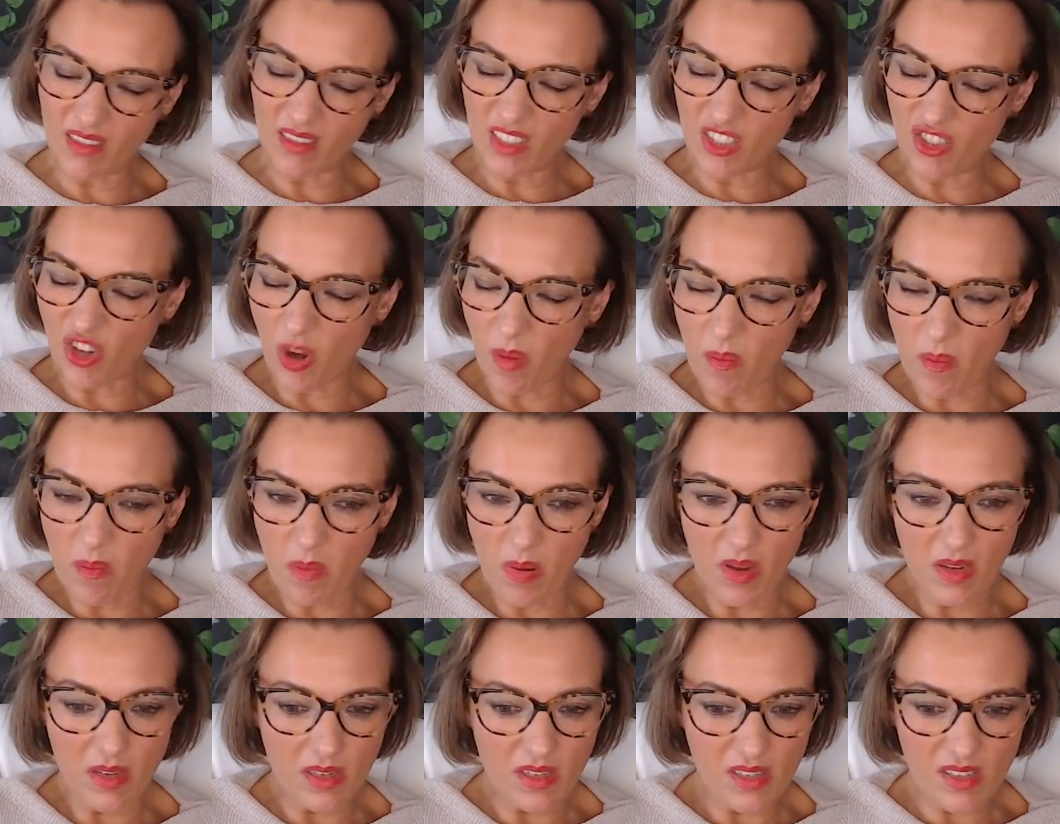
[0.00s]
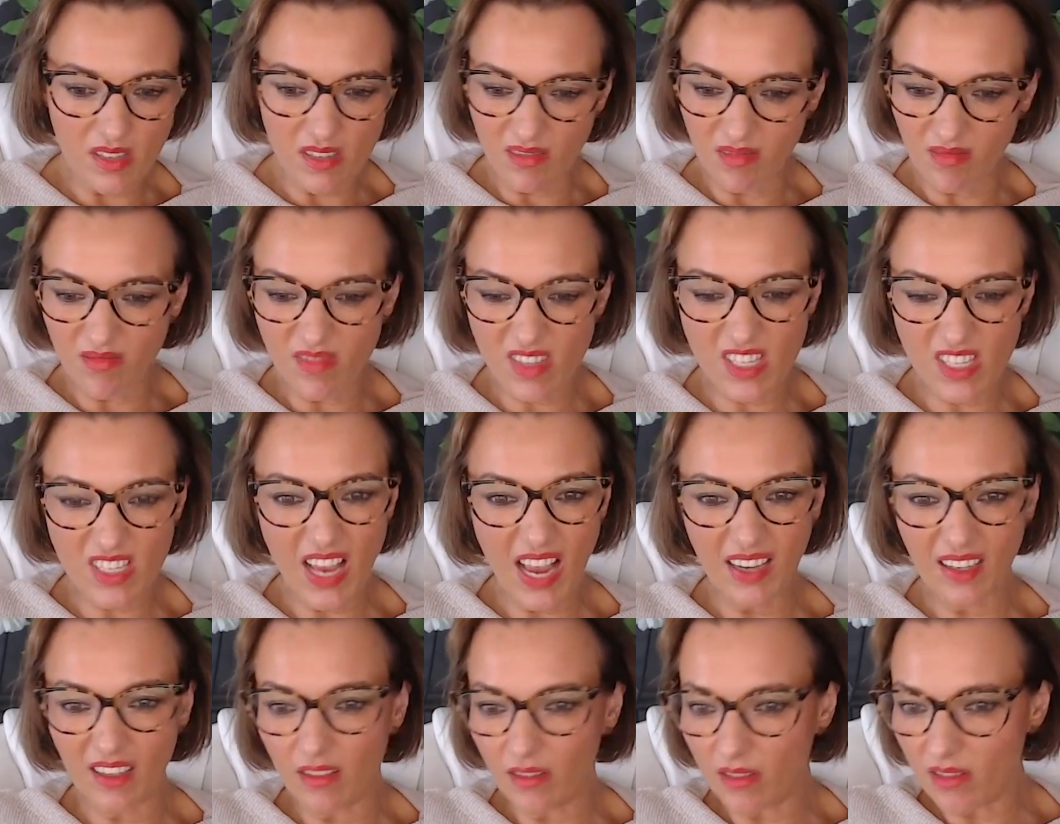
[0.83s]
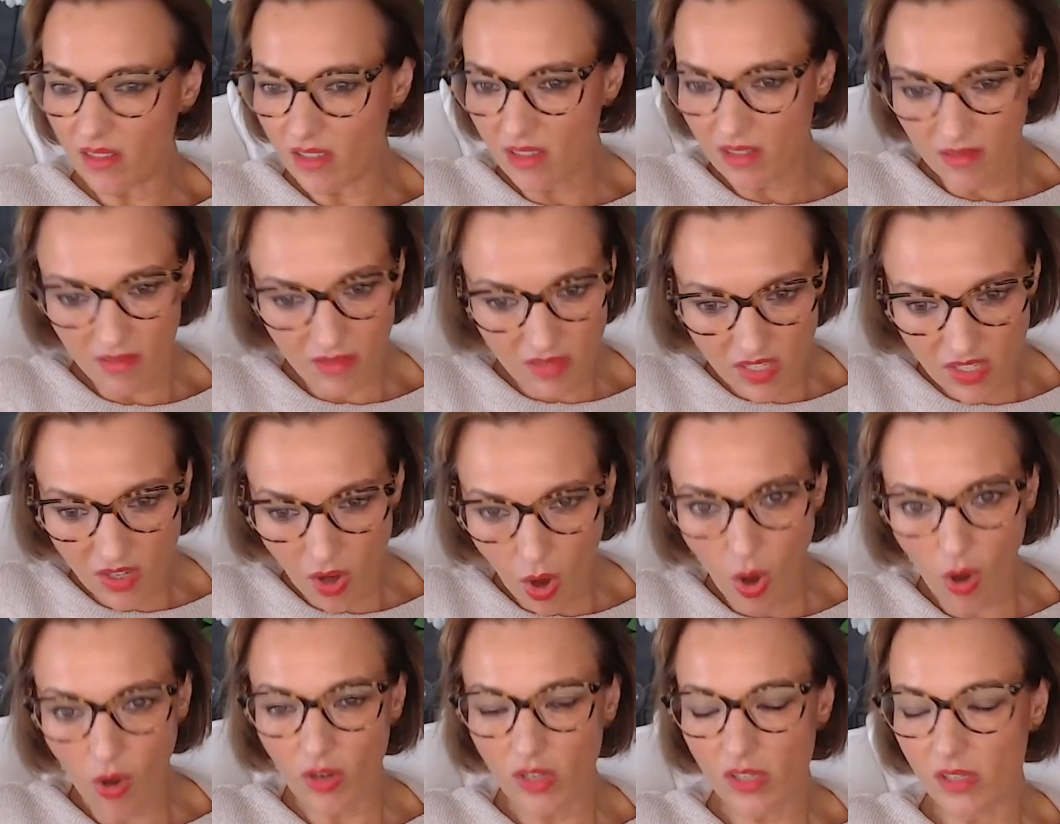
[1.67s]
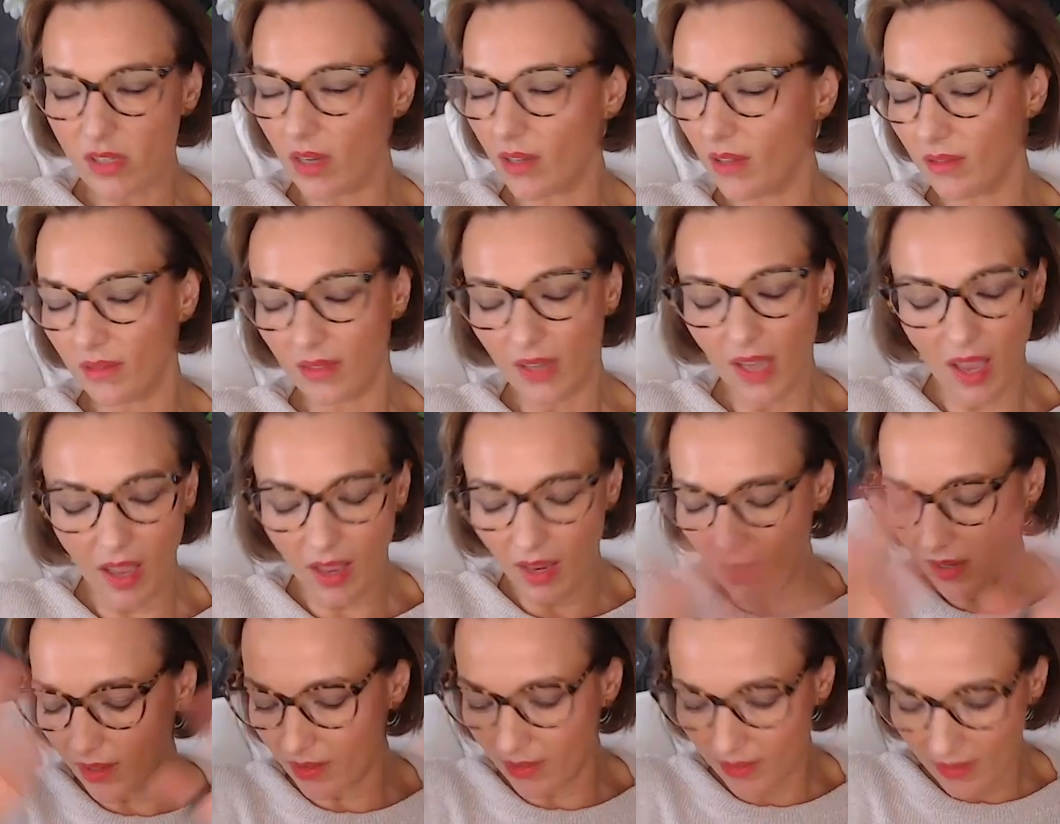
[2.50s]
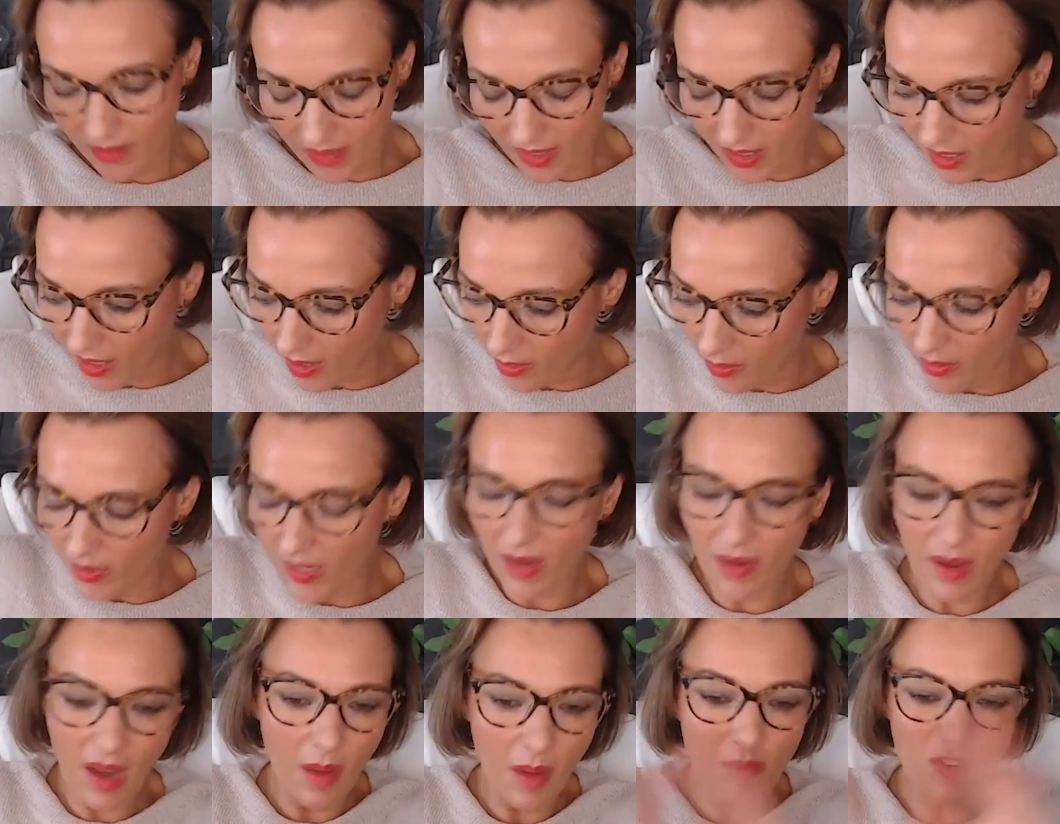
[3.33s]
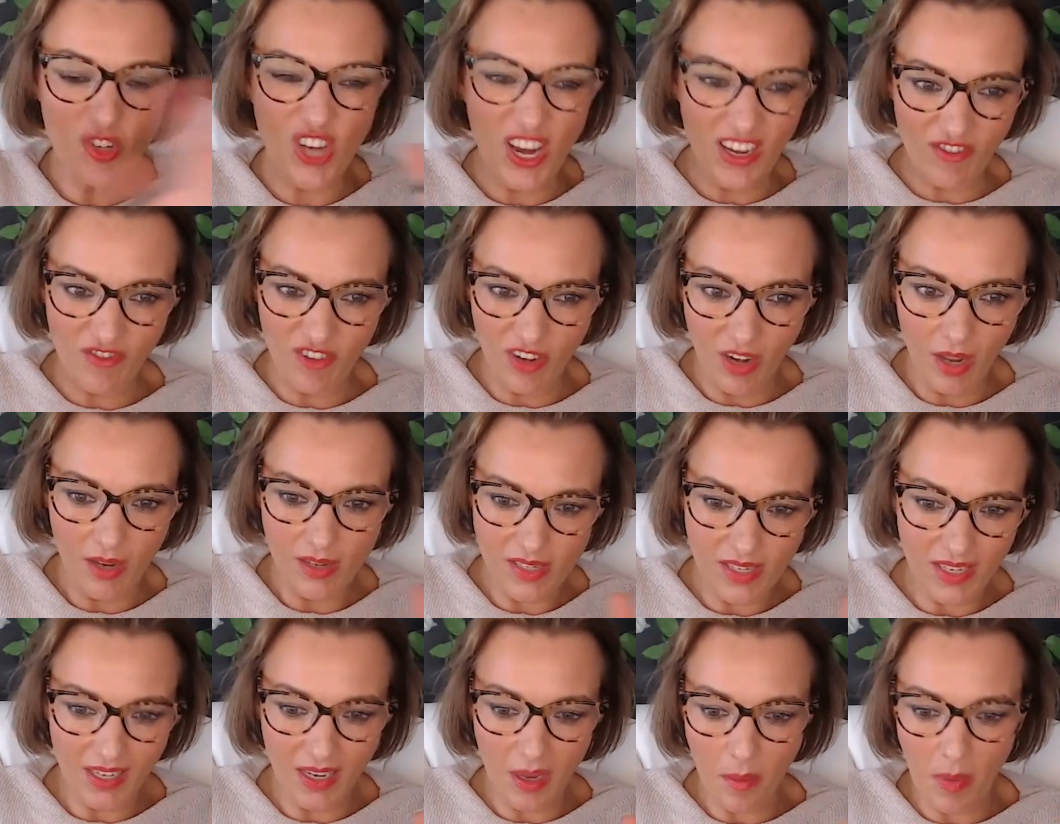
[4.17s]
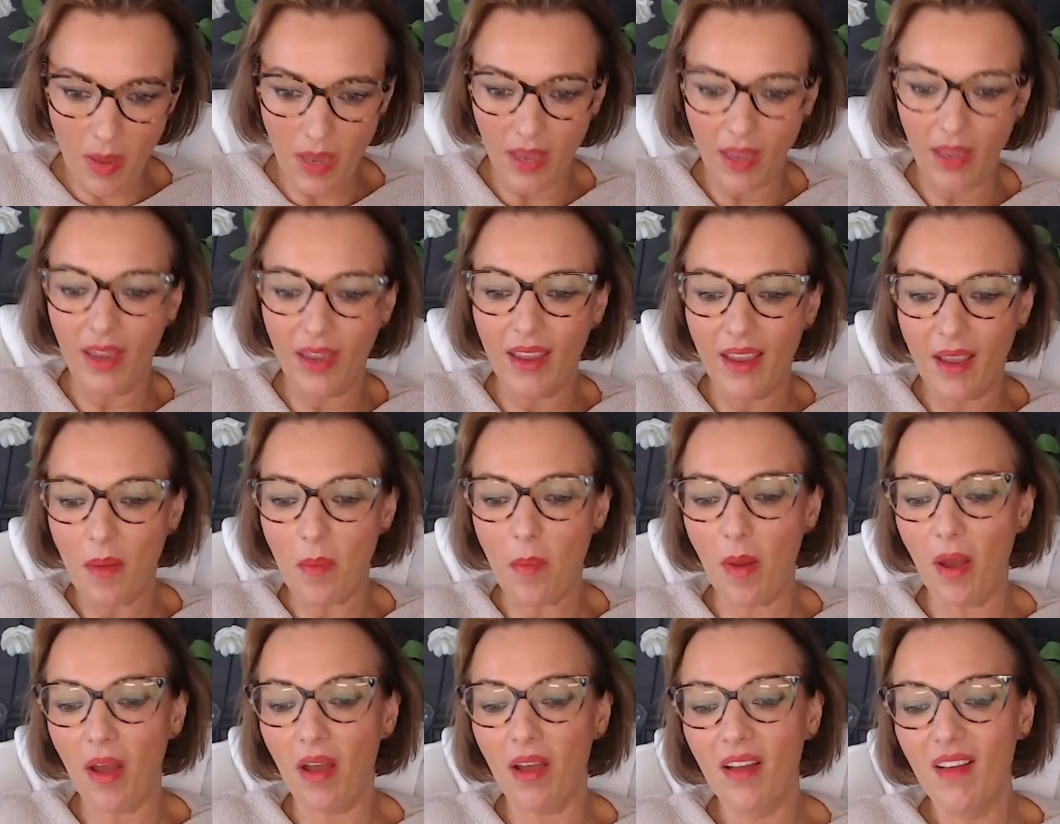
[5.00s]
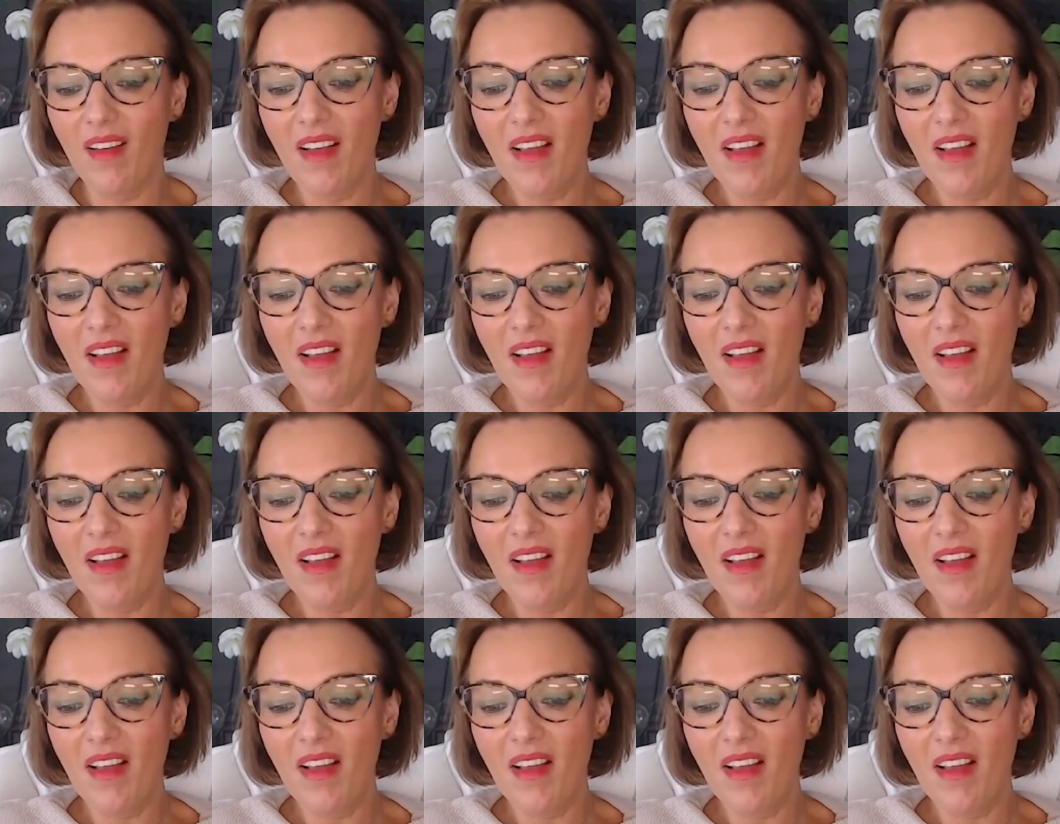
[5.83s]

jumpers and sandals and socks and and you know i'm generalizing a bit here but